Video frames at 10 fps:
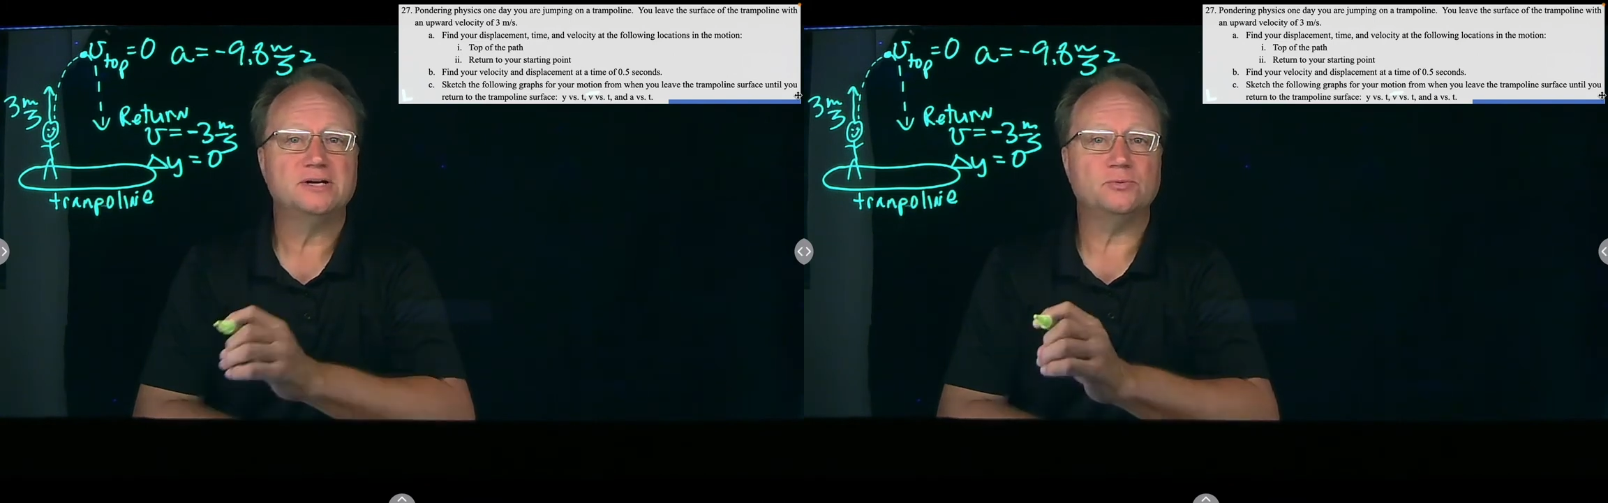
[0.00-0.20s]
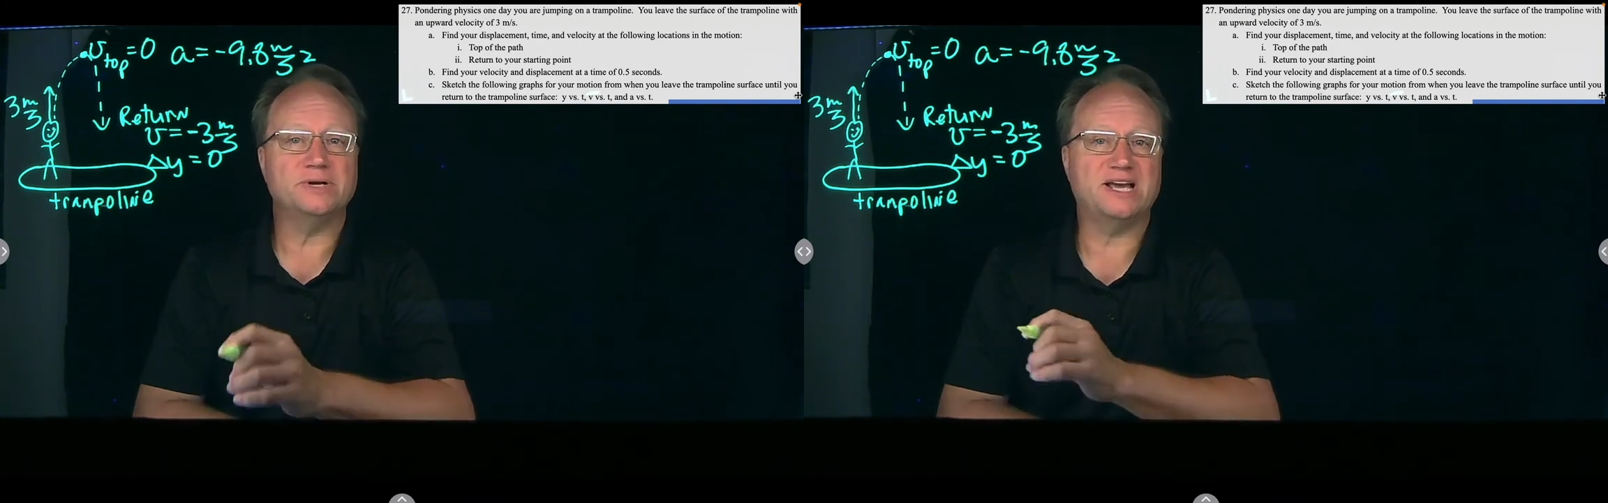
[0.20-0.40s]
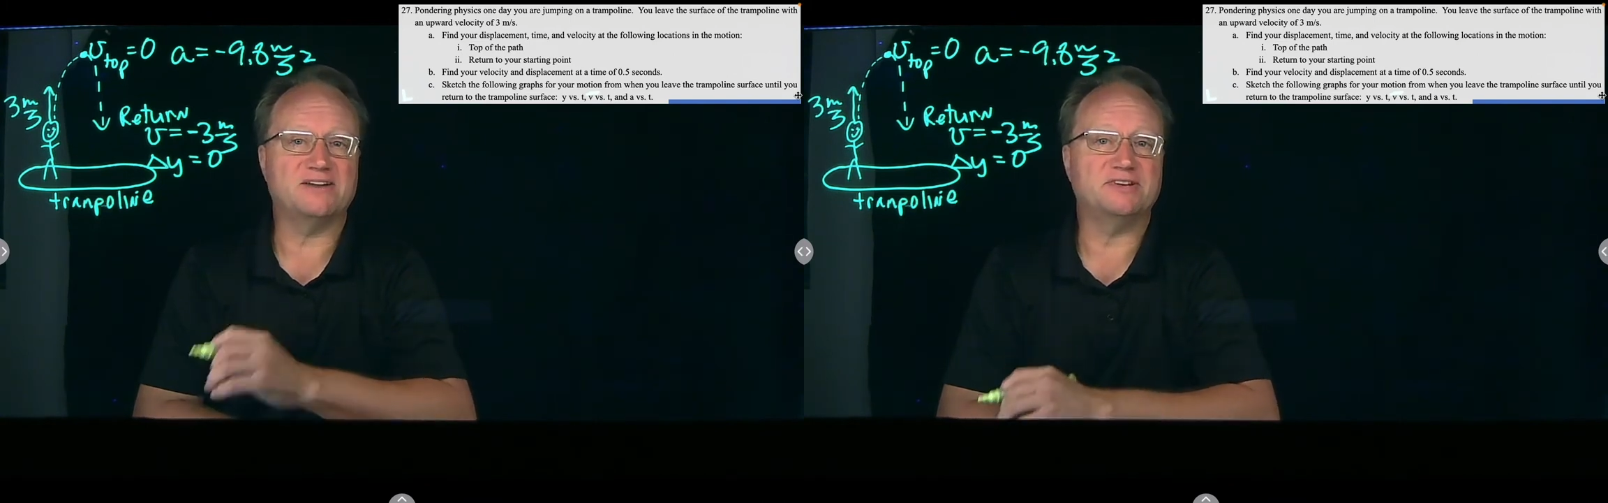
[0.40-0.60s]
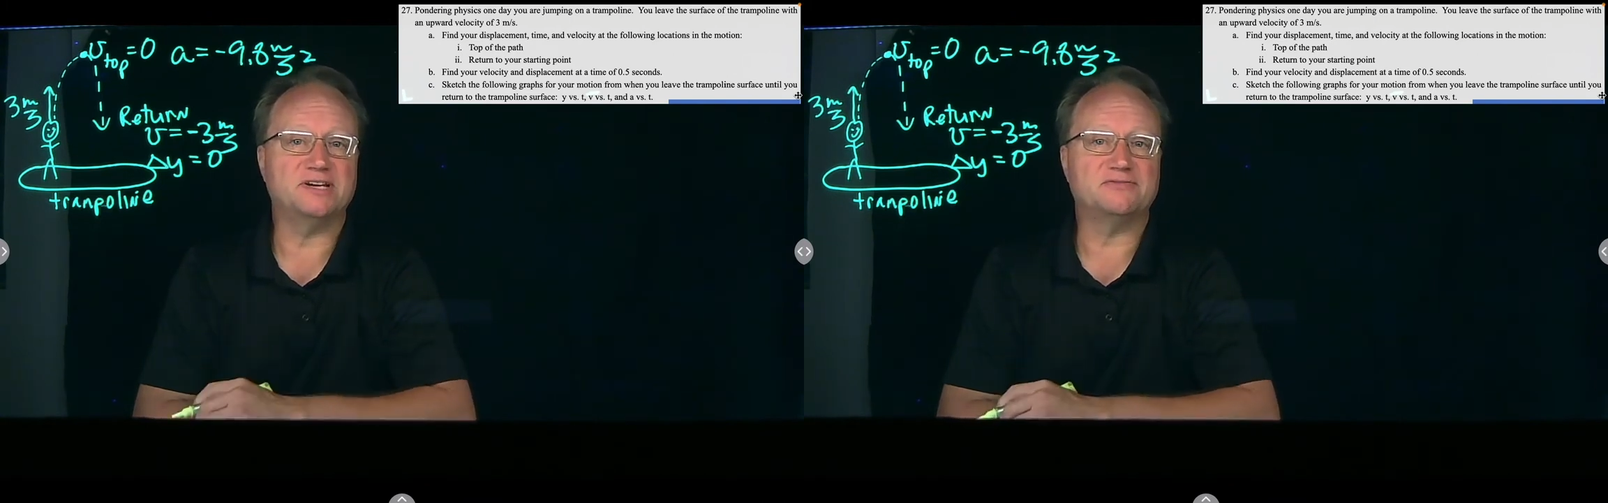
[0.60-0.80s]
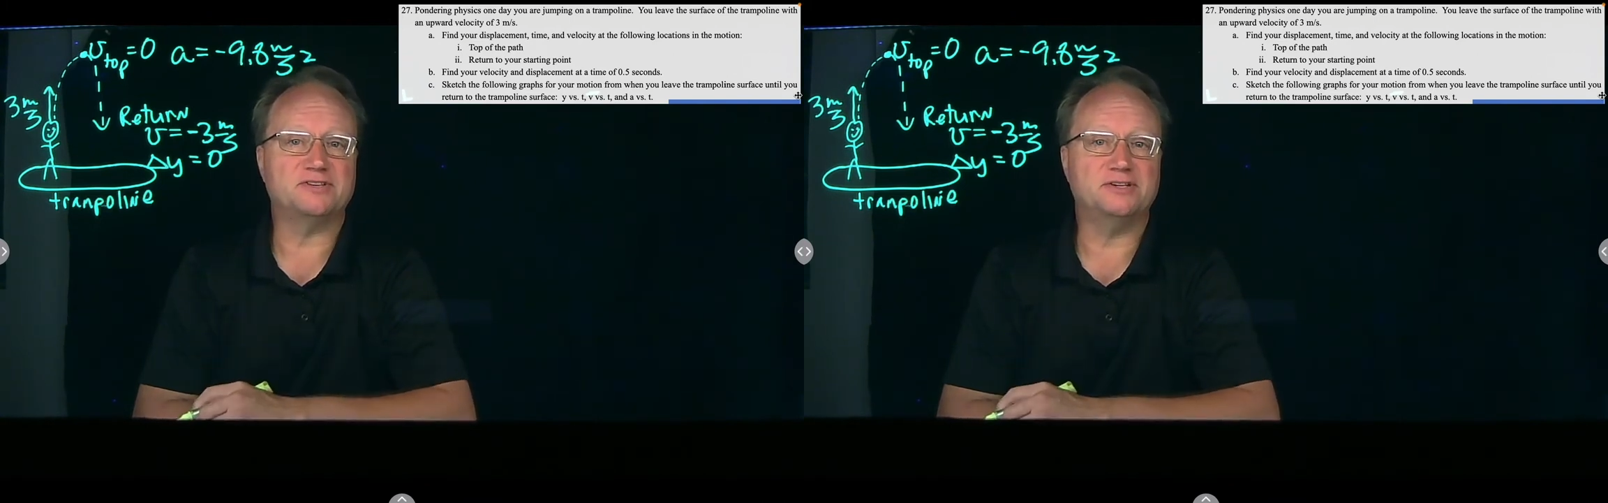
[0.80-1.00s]
we have
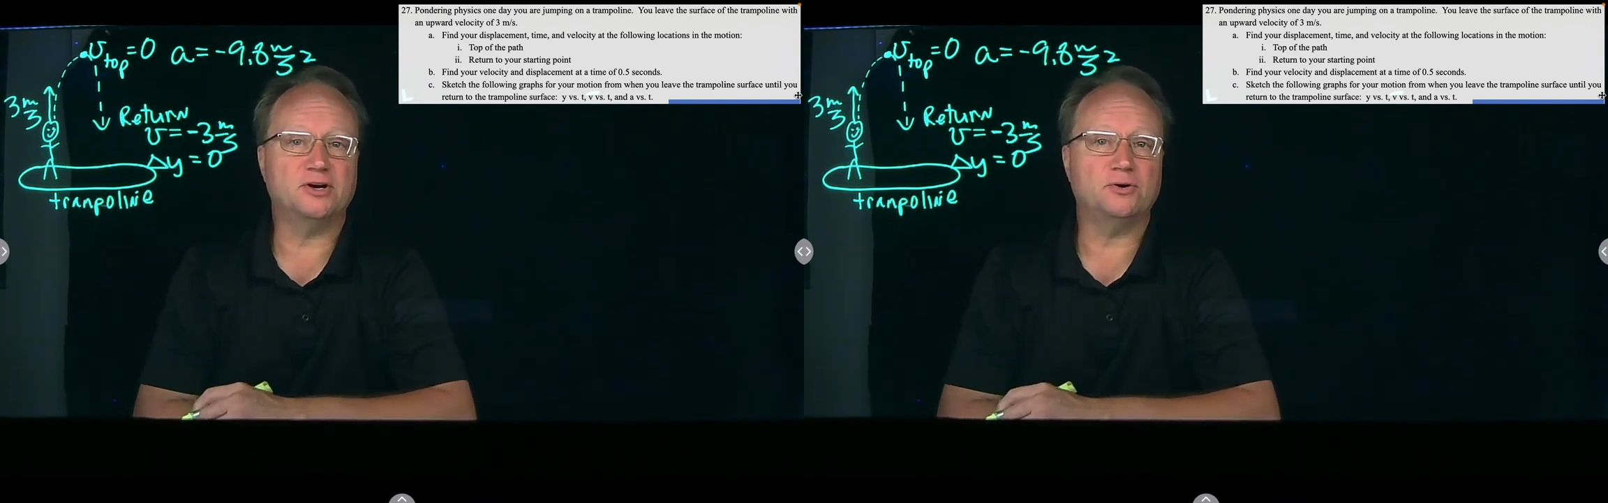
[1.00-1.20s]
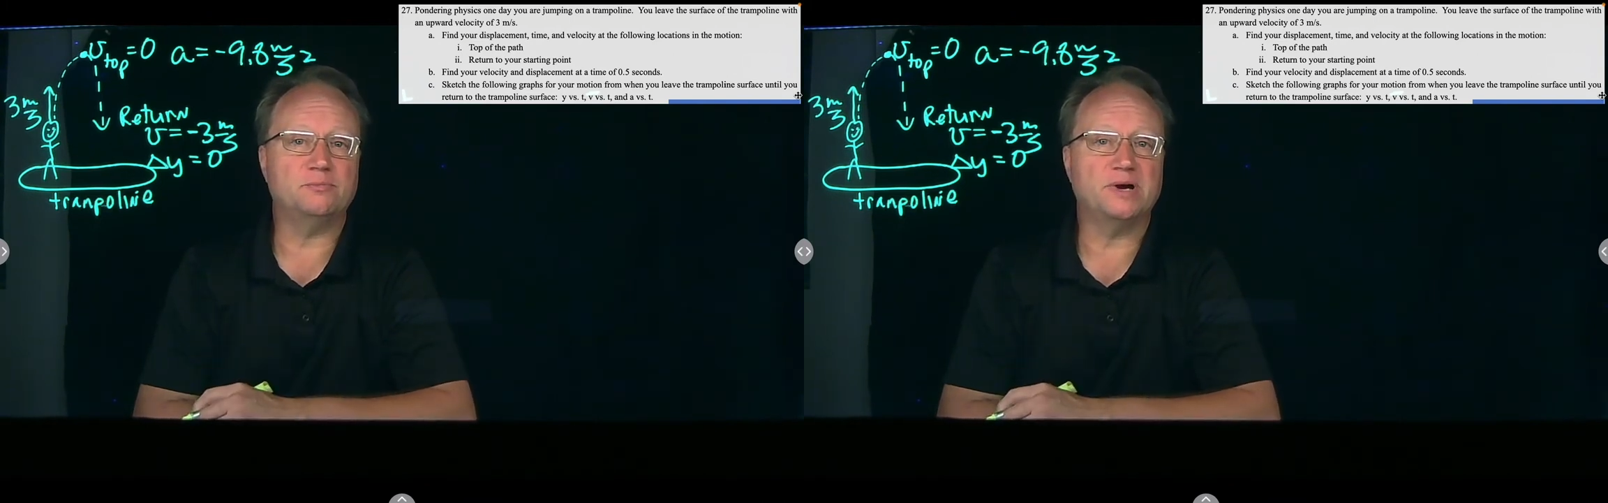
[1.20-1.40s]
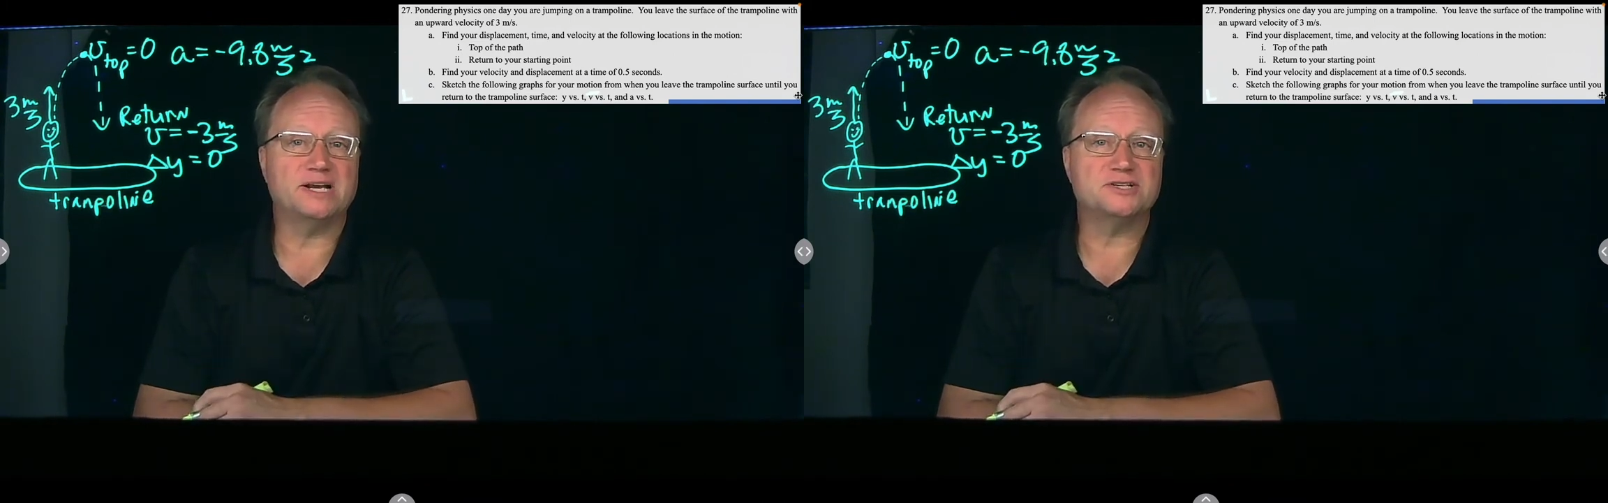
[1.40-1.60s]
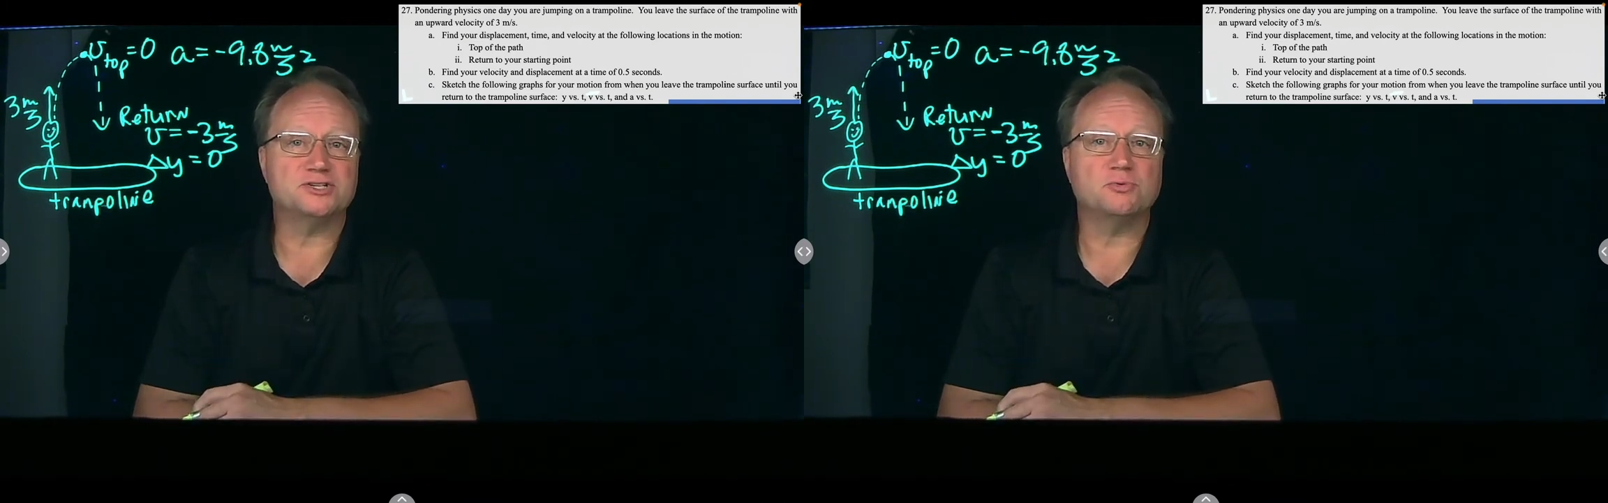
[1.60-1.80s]
enough to know and matches